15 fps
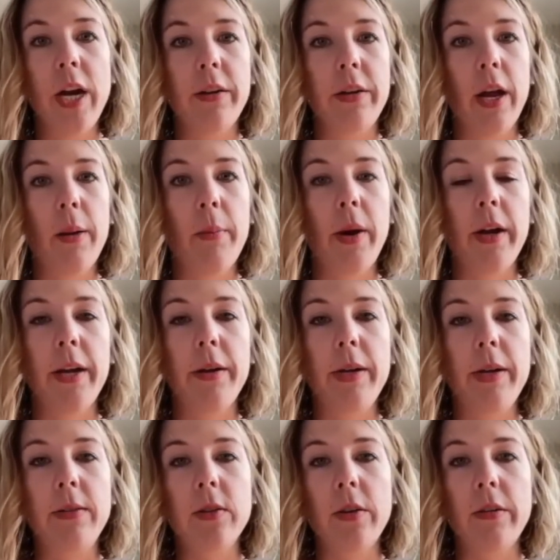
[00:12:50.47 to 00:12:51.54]
childcare market
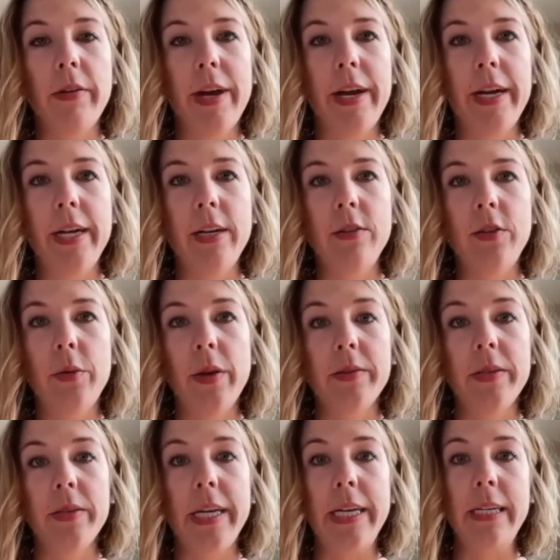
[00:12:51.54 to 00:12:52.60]
rate survey in
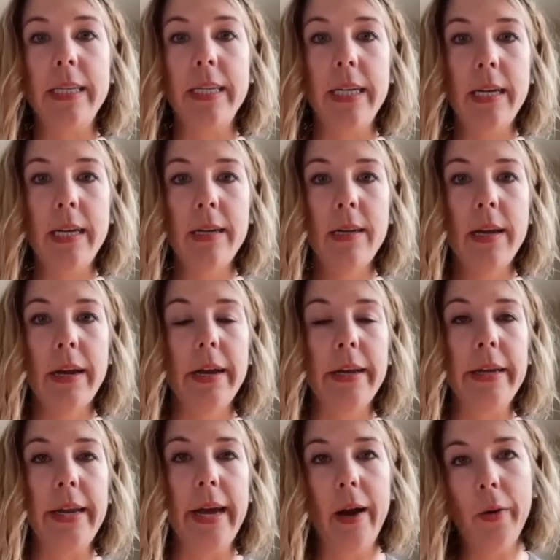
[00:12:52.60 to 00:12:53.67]
2018
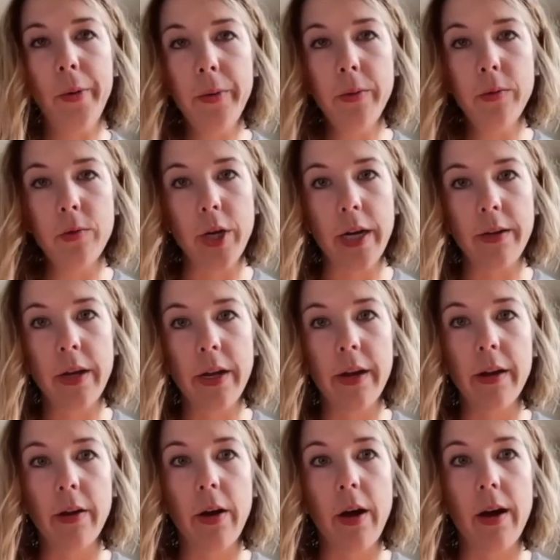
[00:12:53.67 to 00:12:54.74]
and now,
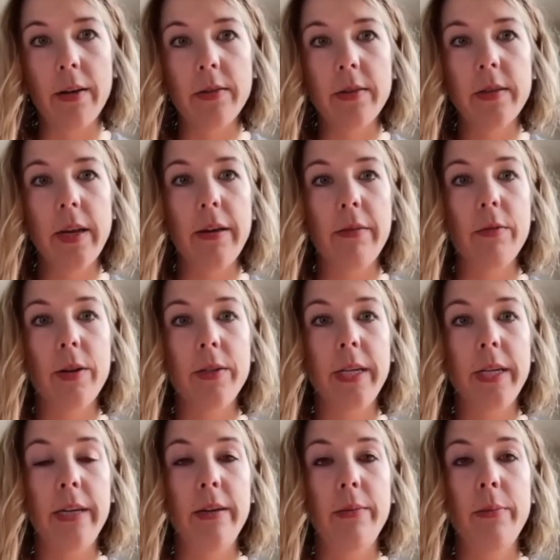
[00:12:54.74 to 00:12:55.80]
childcare costs have
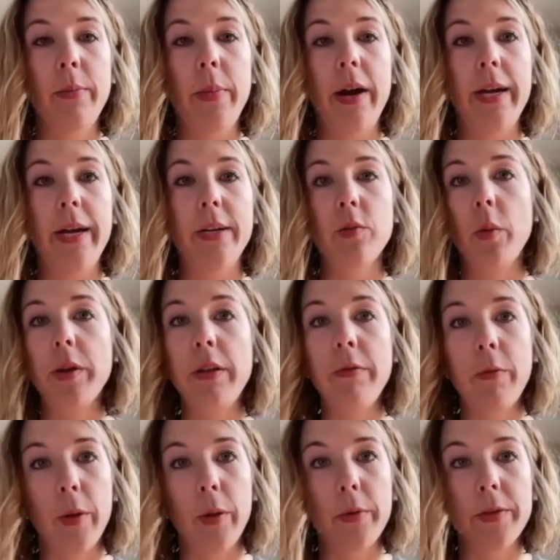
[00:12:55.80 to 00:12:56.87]
risen by
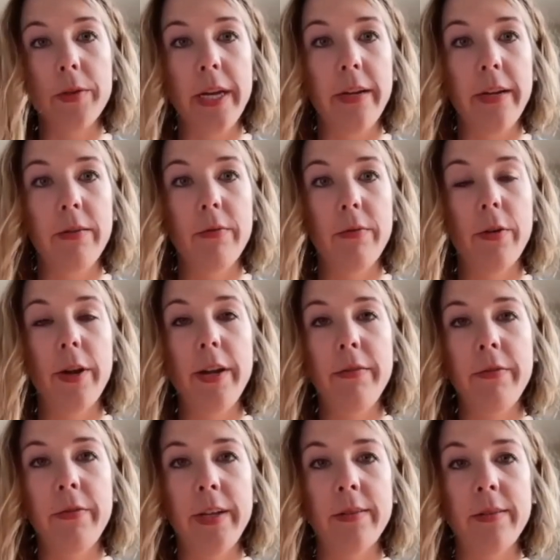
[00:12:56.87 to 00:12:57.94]
24% for
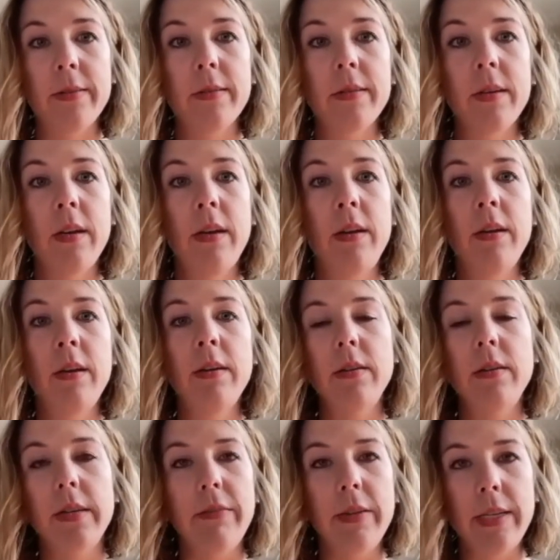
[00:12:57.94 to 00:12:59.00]
infants,
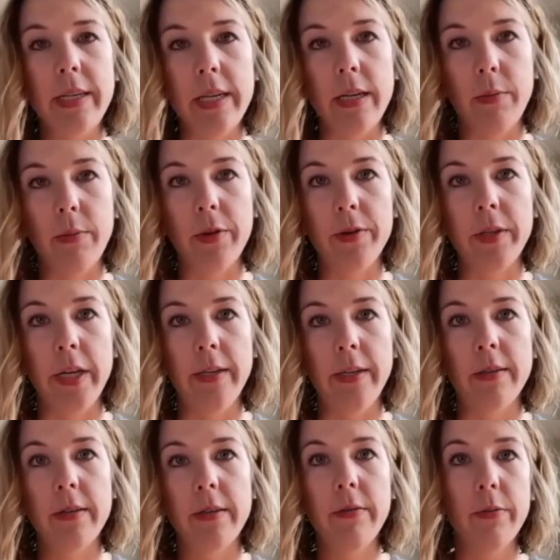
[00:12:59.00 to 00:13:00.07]
17%
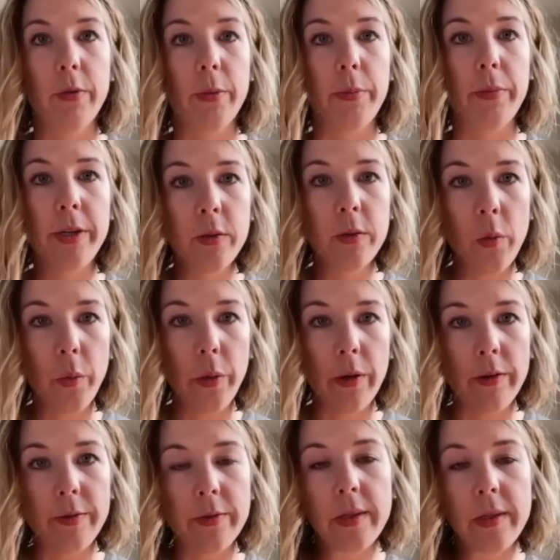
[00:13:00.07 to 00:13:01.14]
for
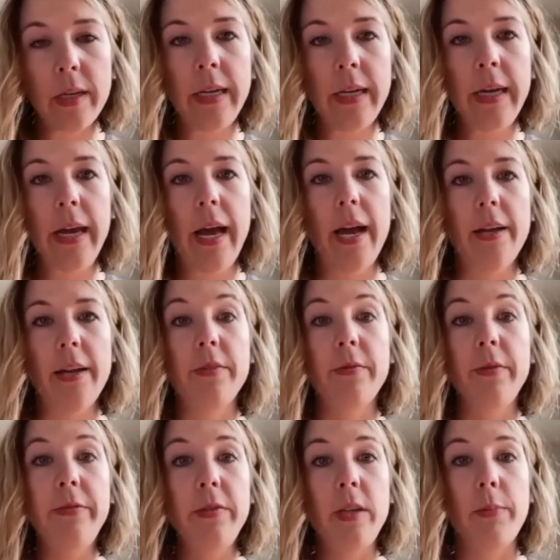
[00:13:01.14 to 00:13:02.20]
preschoolers, and
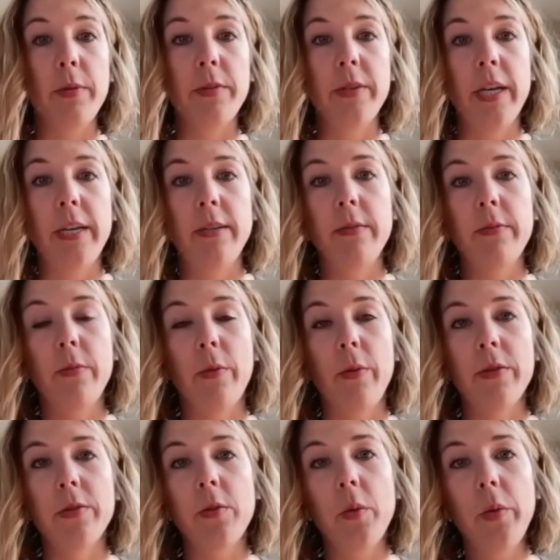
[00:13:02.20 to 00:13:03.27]
50%
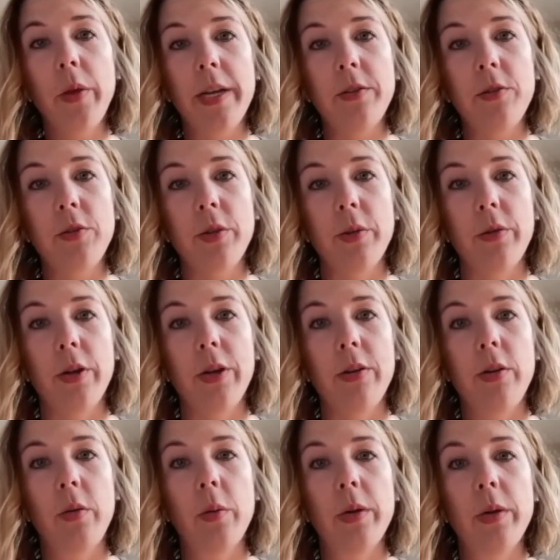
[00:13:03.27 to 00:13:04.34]
for school-age children
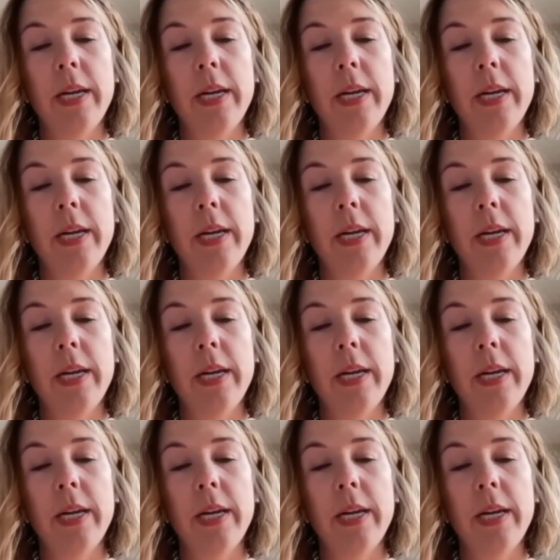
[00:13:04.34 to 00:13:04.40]
who